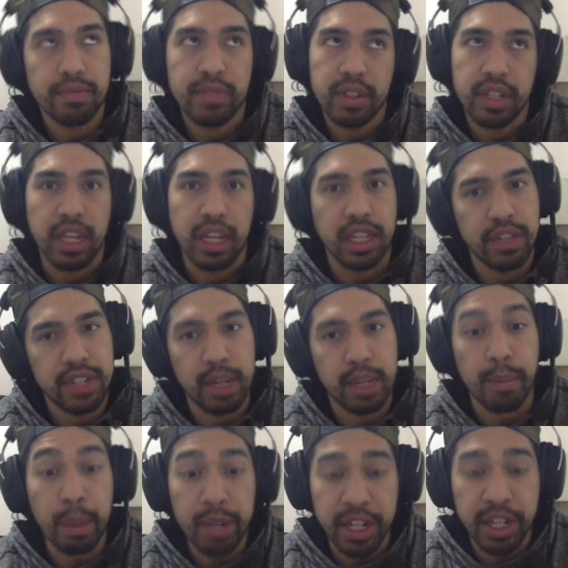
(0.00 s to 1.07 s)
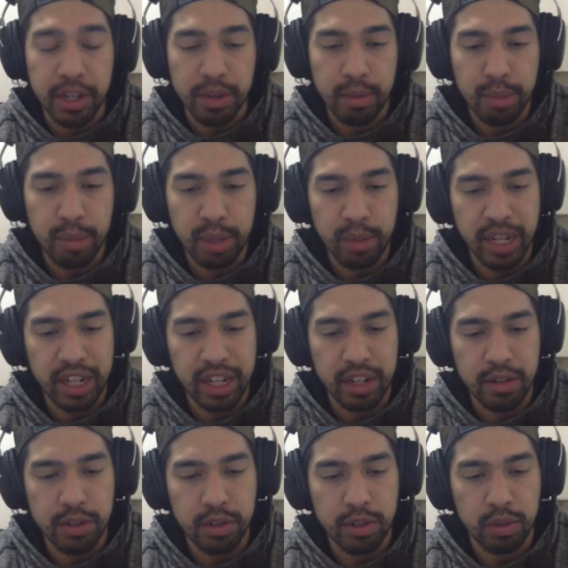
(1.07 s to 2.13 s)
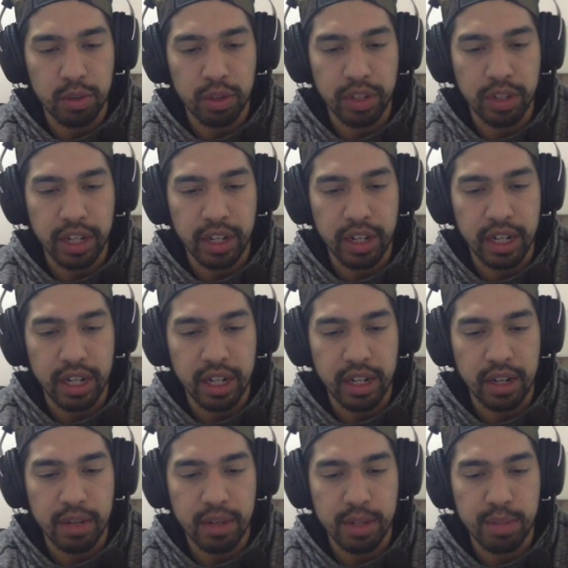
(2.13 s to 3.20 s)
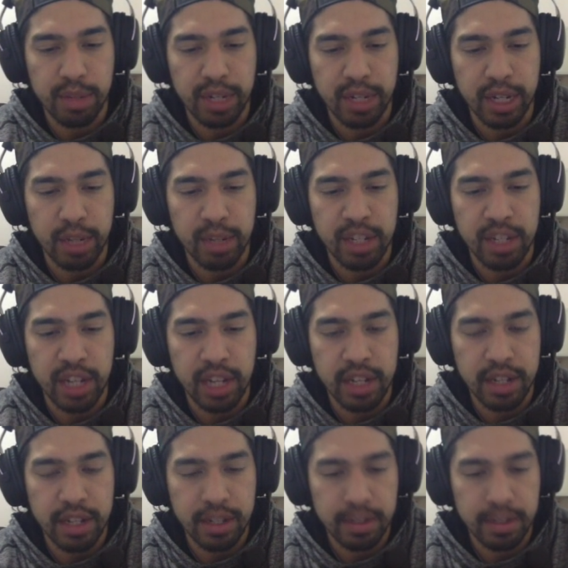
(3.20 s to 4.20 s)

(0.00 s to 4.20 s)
Can't think of his name. Mimikyu, but we get a neutral roll there, and I was pretty upset.